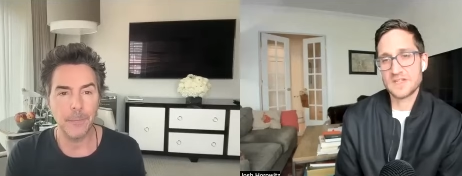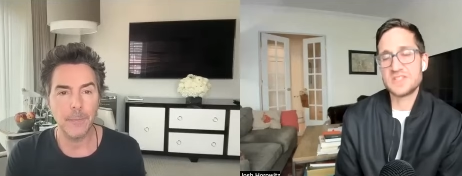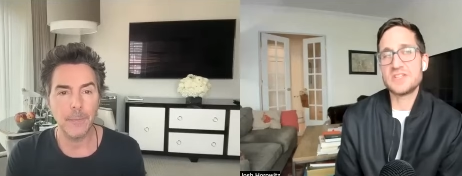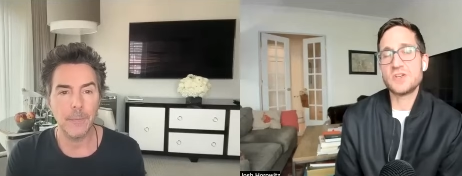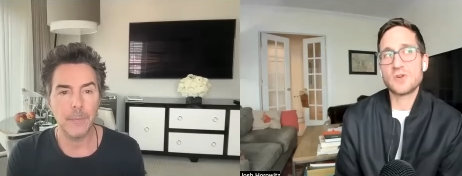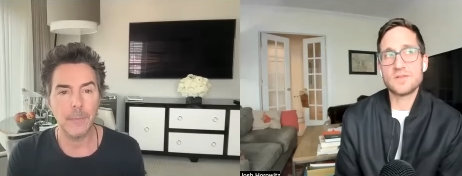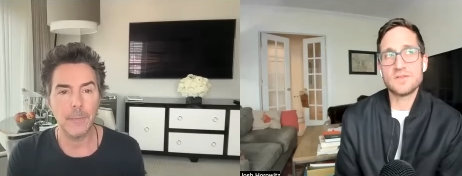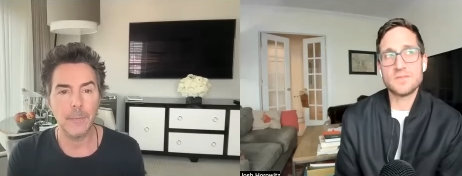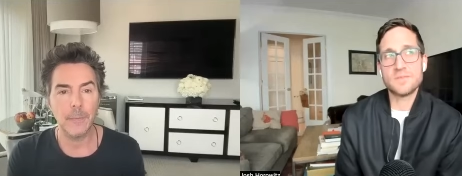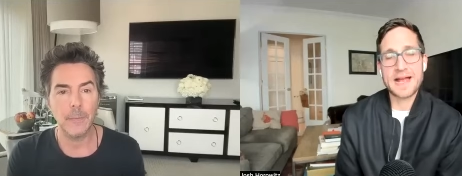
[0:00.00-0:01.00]
Speaker 1: Did your
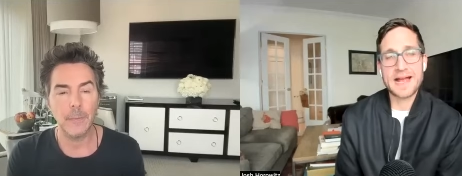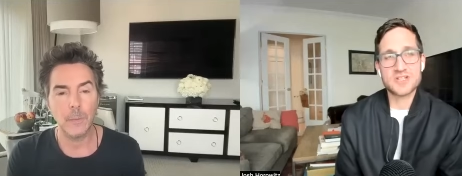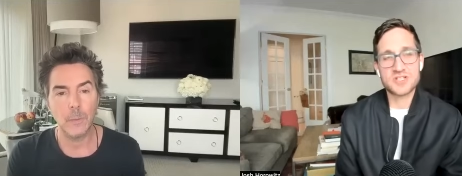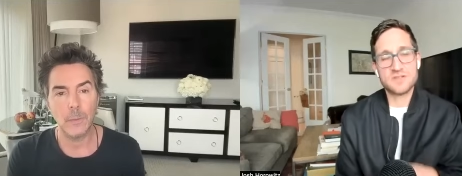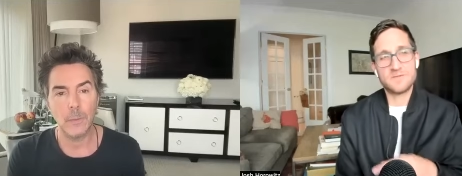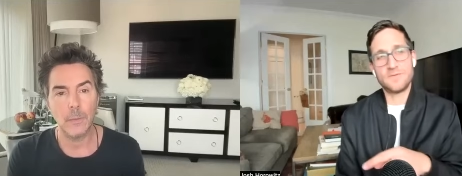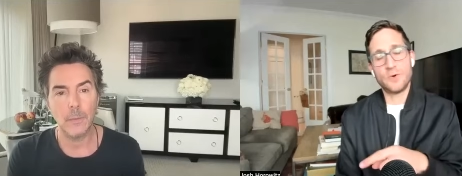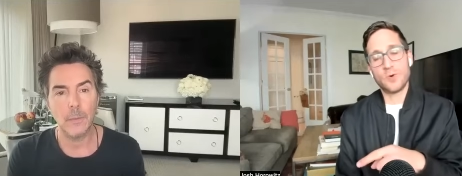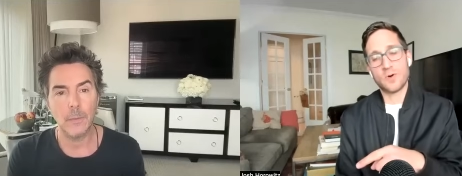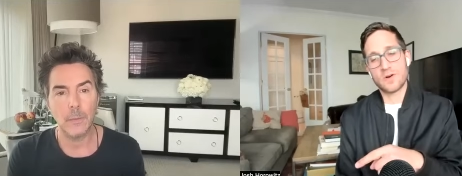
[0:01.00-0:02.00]
passion
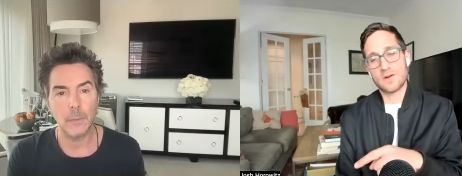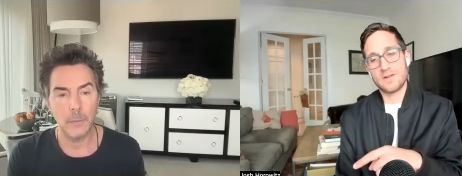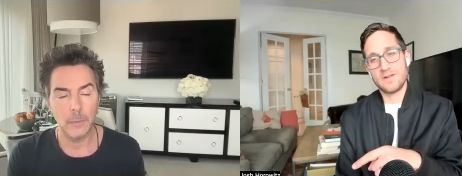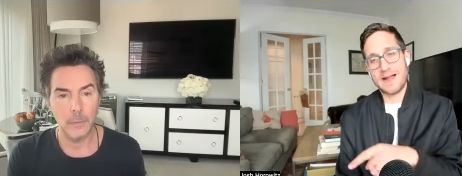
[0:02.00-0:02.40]
for